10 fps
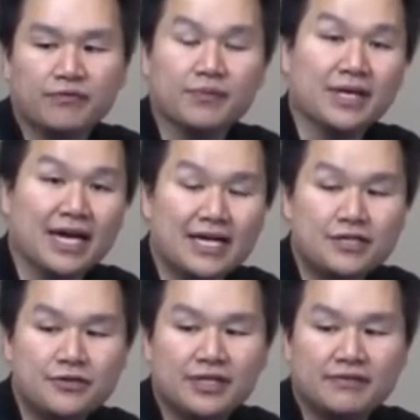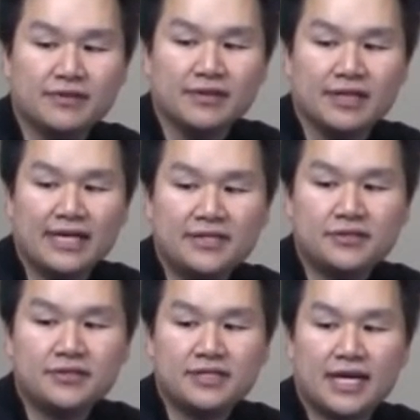from the entry-level
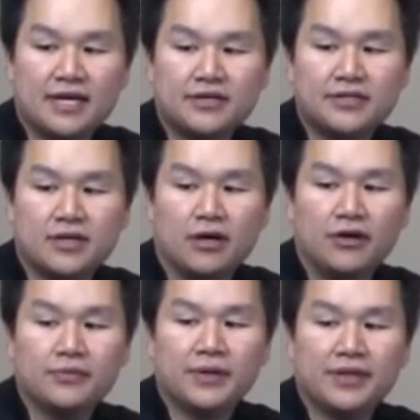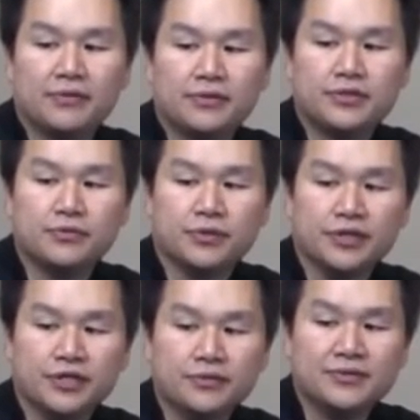laser scanners all the way through to our
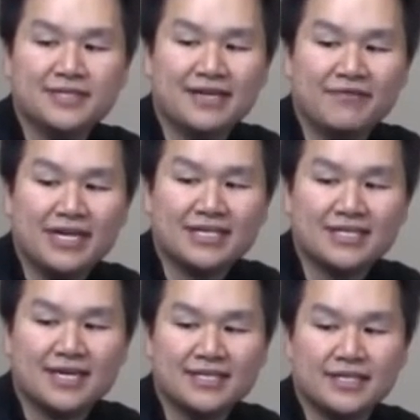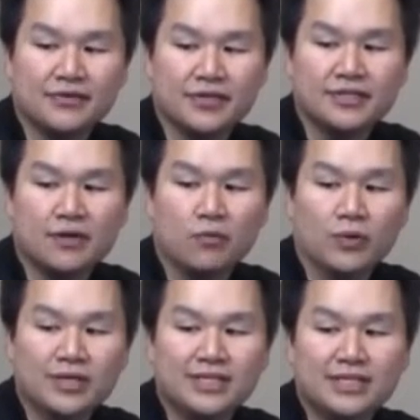new 7XI series
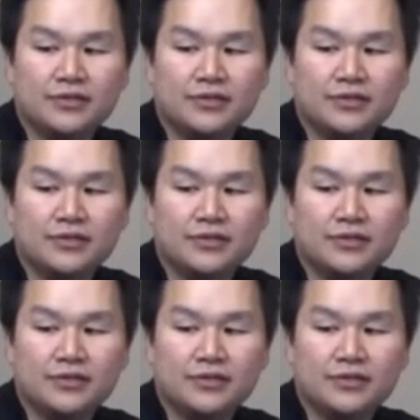1D,